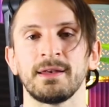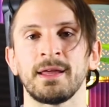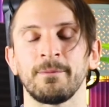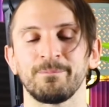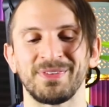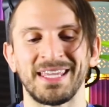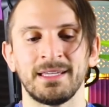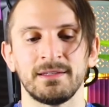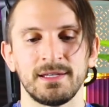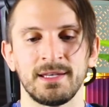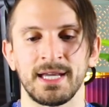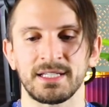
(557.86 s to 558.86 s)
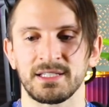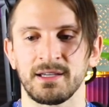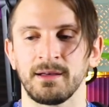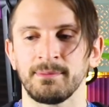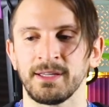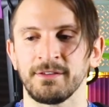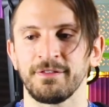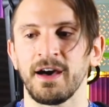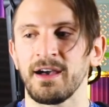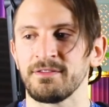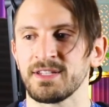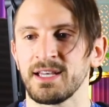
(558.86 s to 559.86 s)
Now, in the next coming
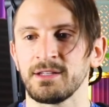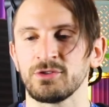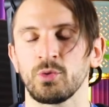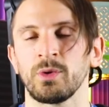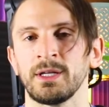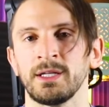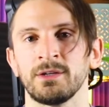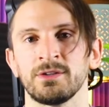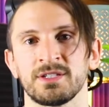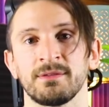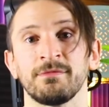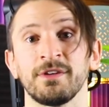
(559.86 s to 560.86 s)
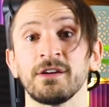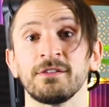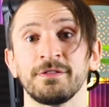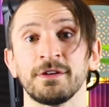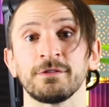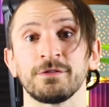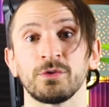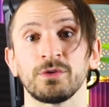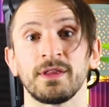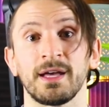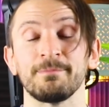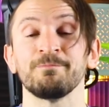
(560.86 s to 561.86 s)
5, 10, 20 years, I'm very fearful
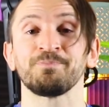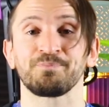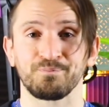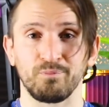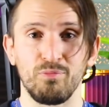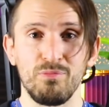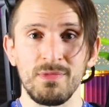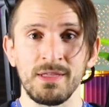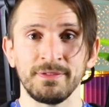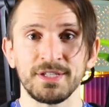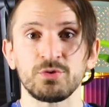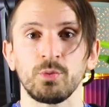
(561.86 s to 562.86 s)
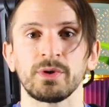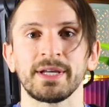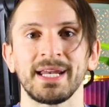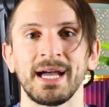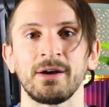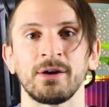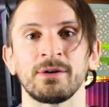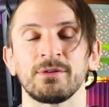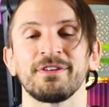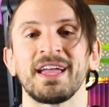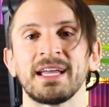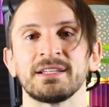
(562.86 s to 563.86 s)
that this will get out
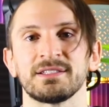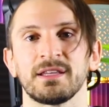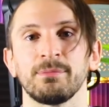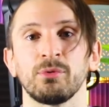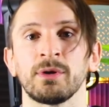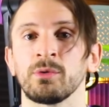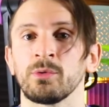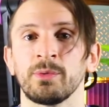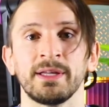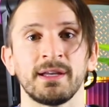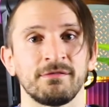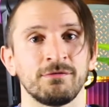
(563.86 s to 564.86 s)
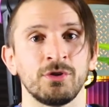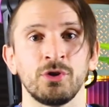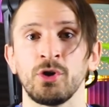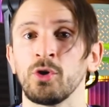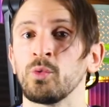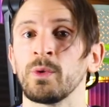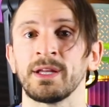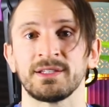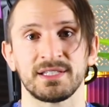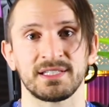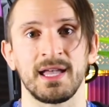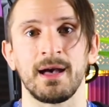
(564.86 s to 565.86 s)
of hand to the point where we have no way
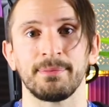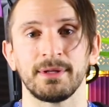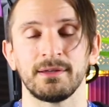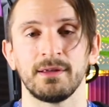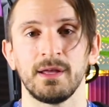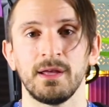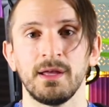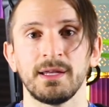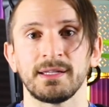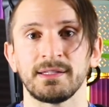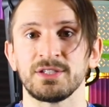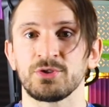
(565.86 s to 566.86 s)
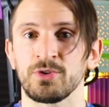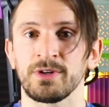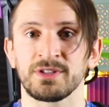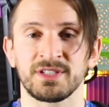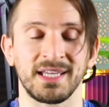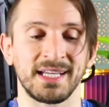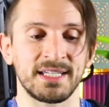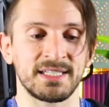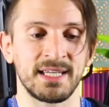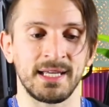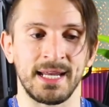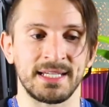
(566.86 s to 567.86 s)
to stop it. Now, these drugs, like I
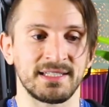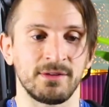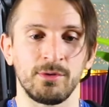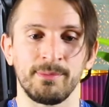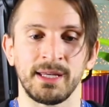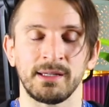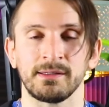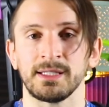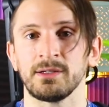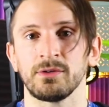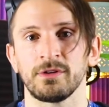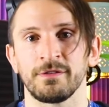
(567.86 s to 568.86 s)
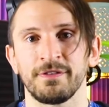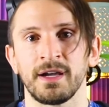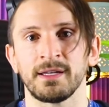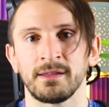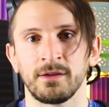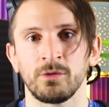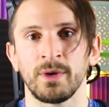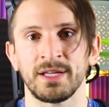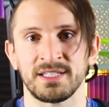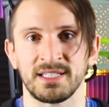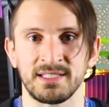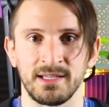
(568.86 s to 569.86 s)
said, as they remain illegal, they're finding their
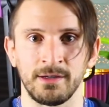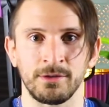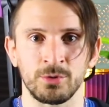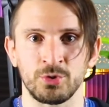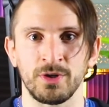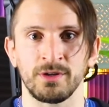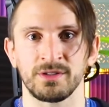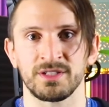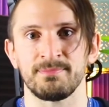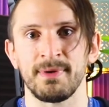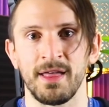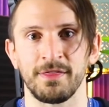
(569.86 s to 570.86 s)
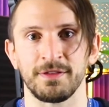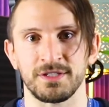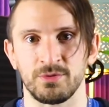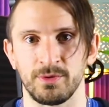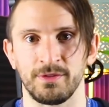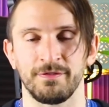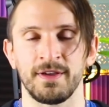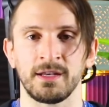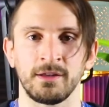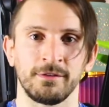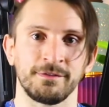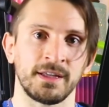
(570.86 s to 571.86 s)
ways into other drugs. Meth is with
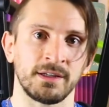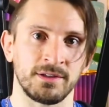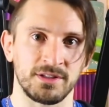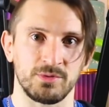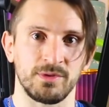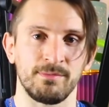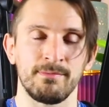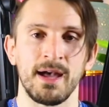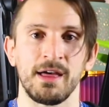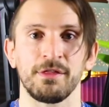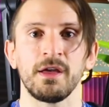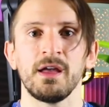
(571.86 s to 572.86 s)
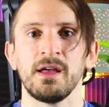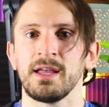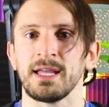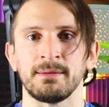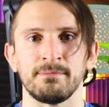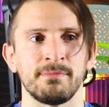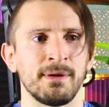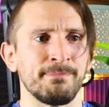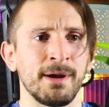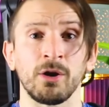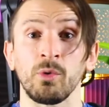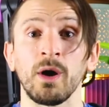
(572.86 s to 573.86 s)
fentanyl, fentanyl is with meth, and
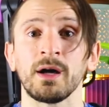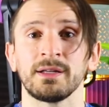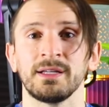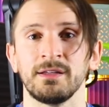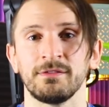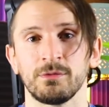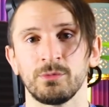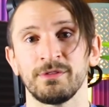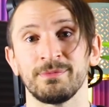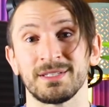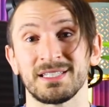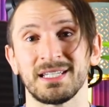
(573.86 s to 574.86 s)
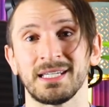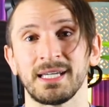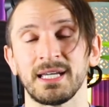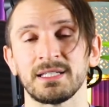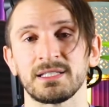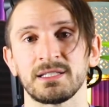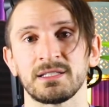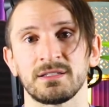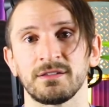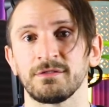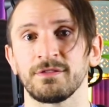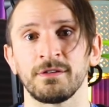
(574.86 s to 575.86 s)
marijuana even. We've been seeing cases
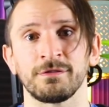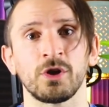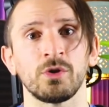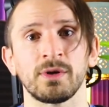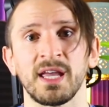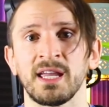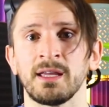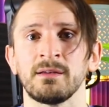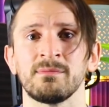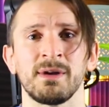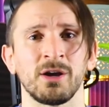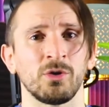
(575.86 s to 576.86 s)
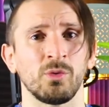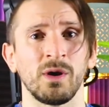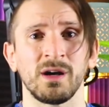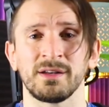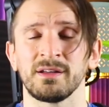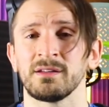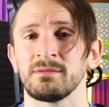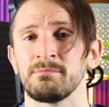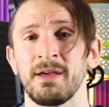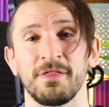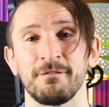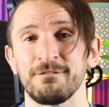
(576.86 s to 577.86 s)
of cocaine, marijuana,
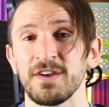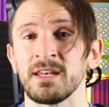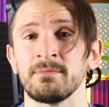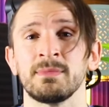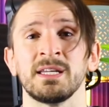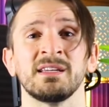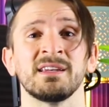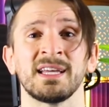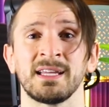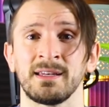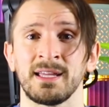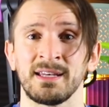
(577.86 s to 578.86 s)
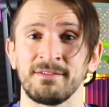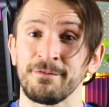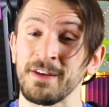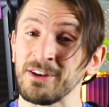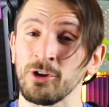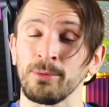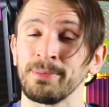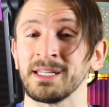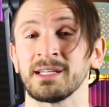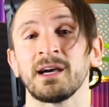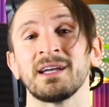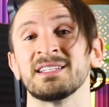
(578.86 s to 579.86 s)
methamphetamine, and fentanyl
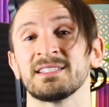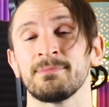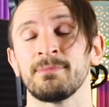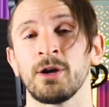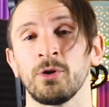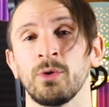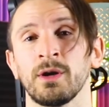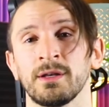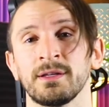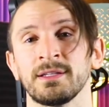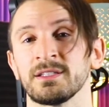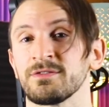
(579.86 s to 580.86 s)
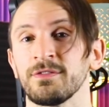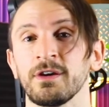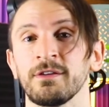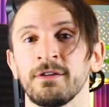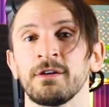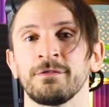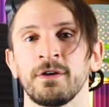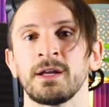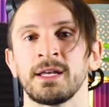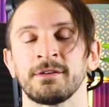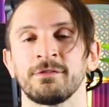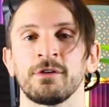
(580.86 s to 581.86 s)
being cut into marijuana, and it's very, very
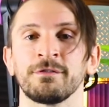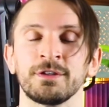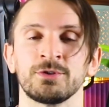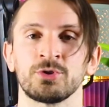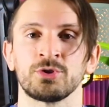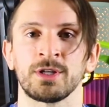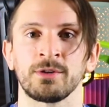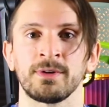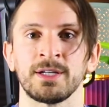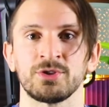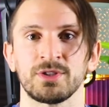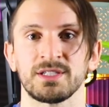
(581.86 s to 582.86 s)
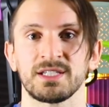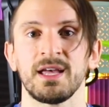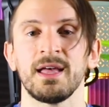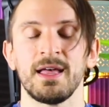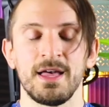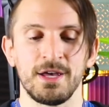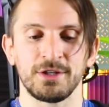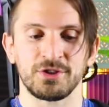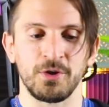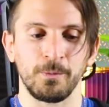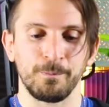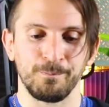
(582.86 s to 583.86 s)
frightening for our future generations.
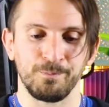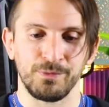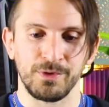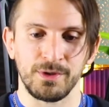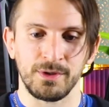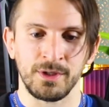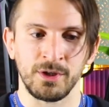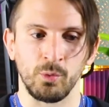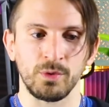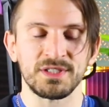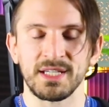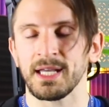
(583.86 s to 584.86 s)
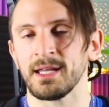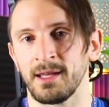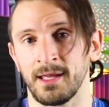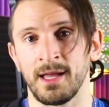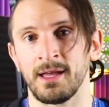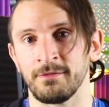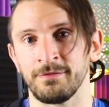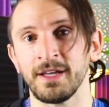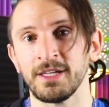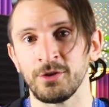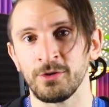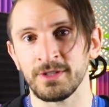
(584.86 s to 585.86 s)
So, once again, I
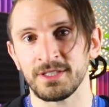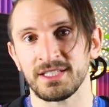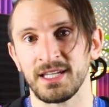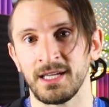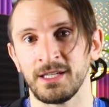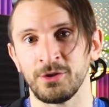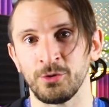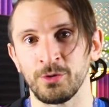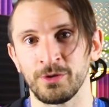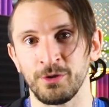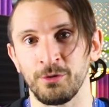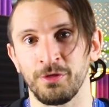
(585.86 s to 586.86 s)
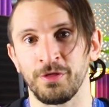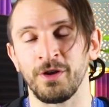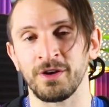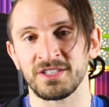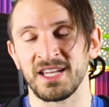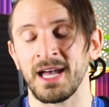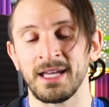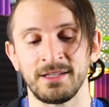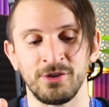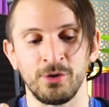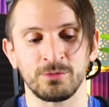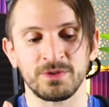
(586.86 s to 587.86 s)
invite your insight, your thoughts. I
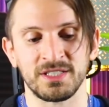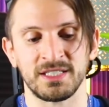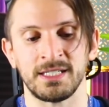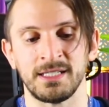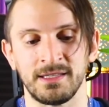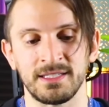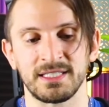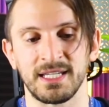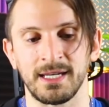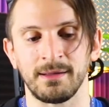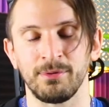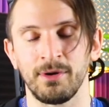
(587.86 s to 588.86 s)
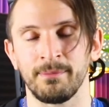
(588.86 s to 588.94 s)
don't see this getting